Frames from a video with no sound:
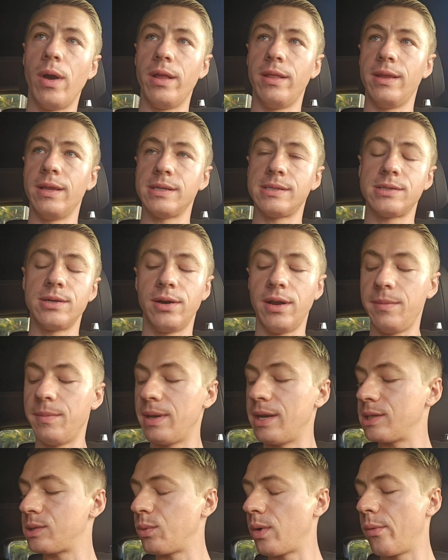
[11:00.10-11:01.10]
In those 30
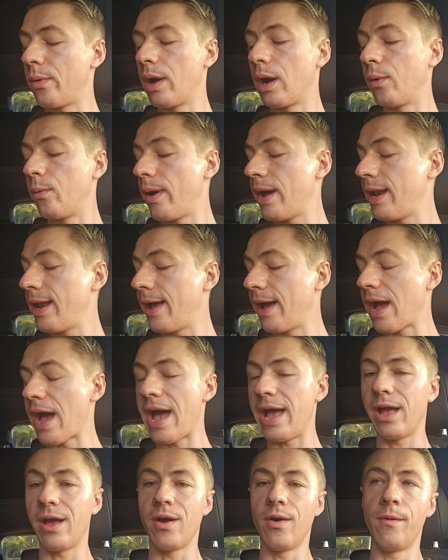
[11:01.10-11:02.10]
minutes while we were waiting,
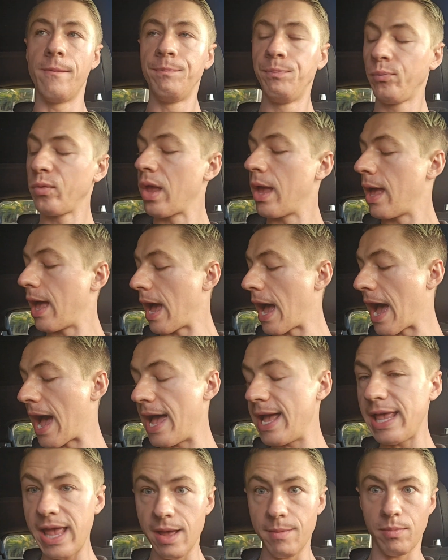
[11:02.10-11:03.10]
I go,
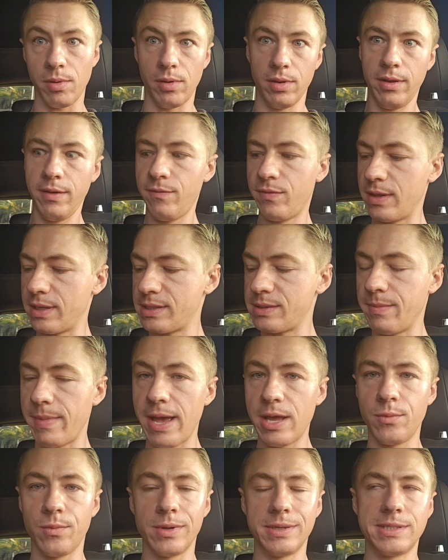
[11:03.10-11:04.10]
I can't believe this
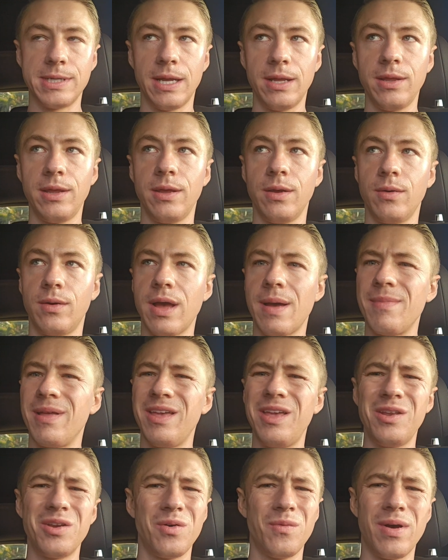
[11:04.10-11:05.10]
man would tell you. I'm
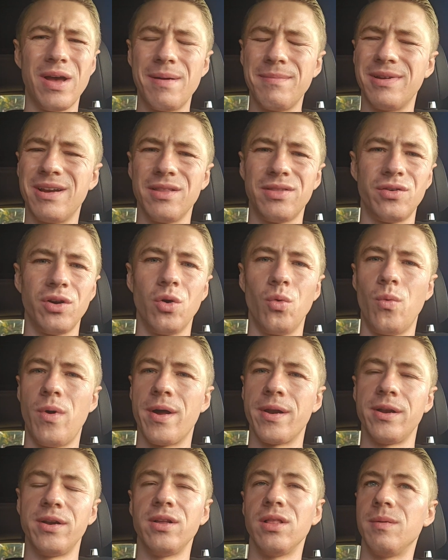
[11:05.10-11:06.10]
like, you know what, I'm going to throw
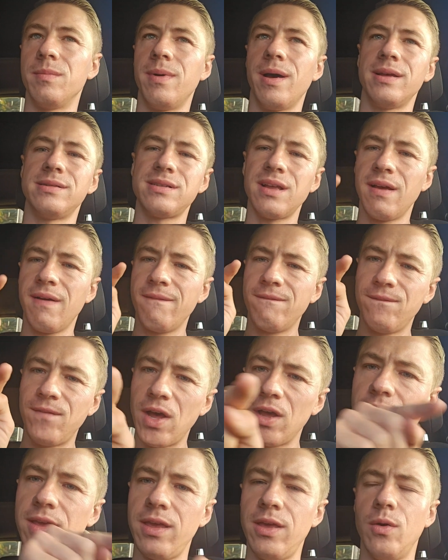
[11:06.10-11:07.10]
Juan under the bus.
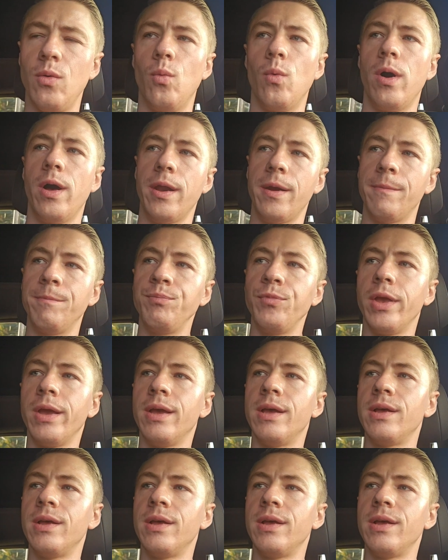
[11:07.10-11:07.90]
Fuck you, Juan.